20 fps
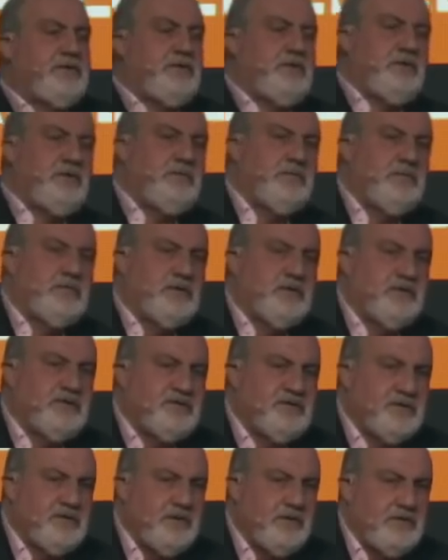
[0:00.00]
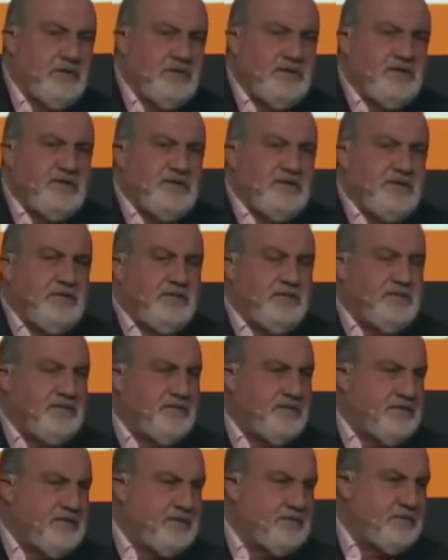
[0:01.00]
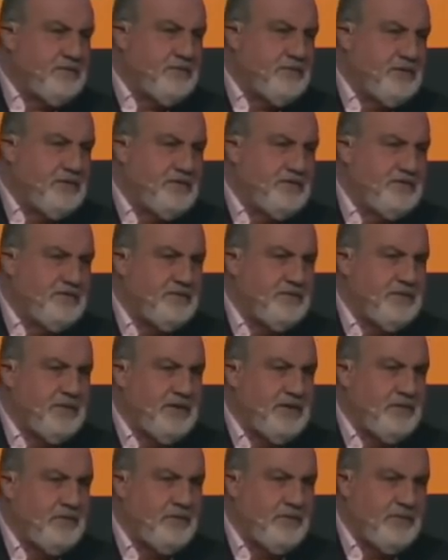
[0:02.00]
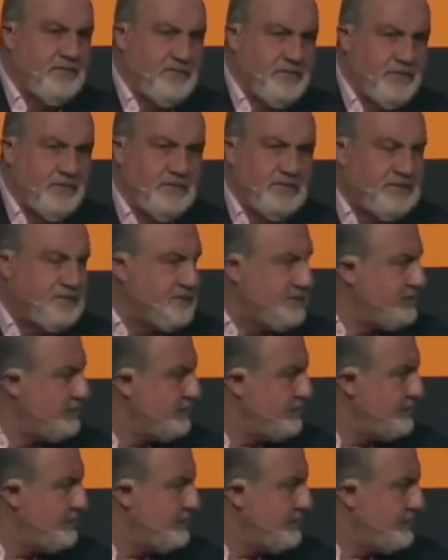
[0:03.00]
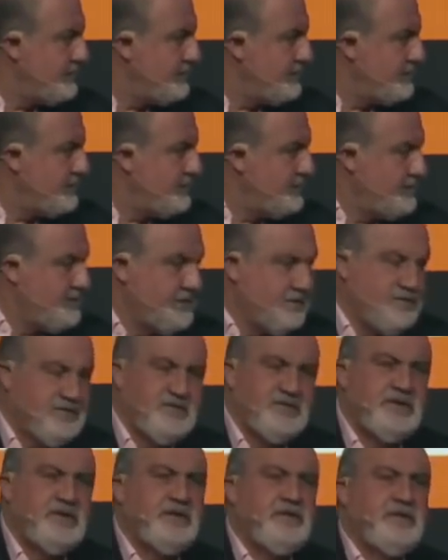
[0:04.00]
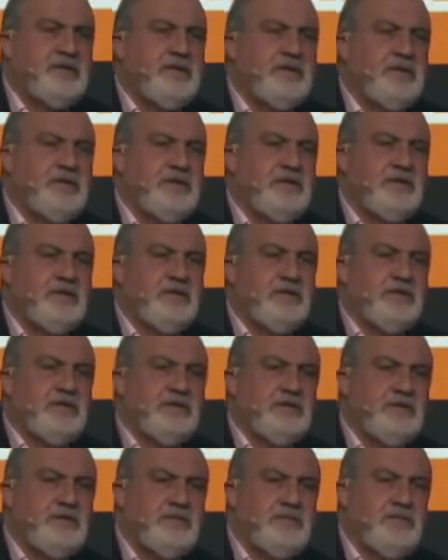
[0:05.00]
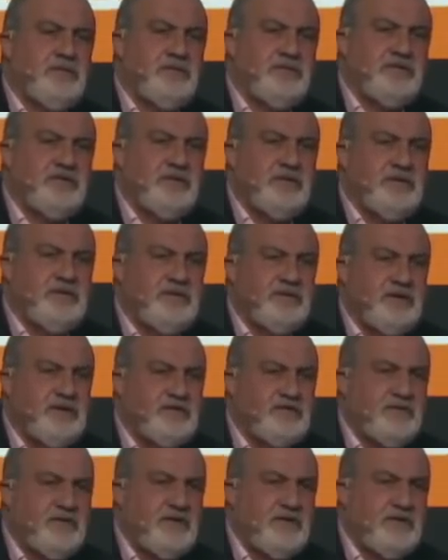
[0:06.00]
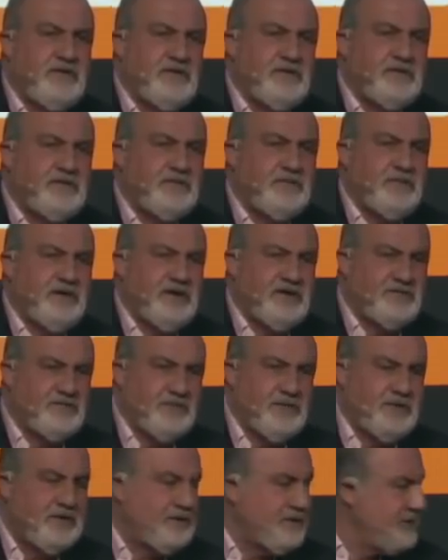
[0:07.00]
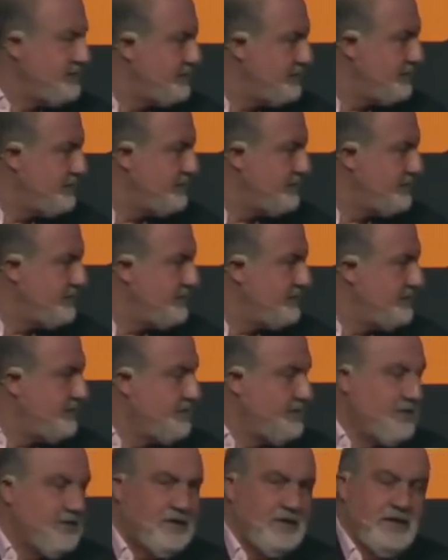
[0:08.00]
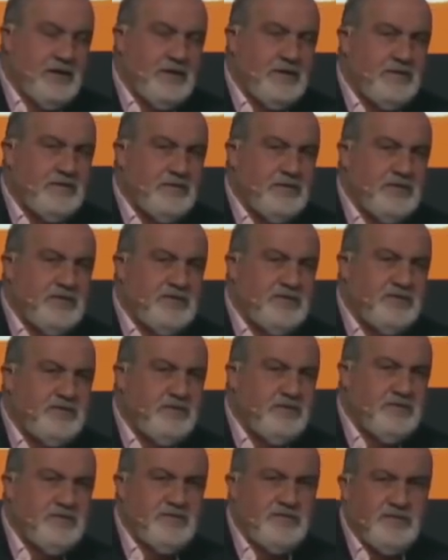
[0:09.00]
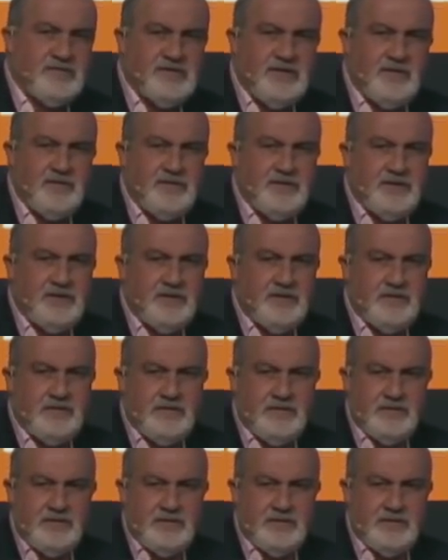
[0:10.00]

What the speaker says: term was, the earliest use of it was by a Roman poet who said that a good person is as rare as a black swan. And it was used for something,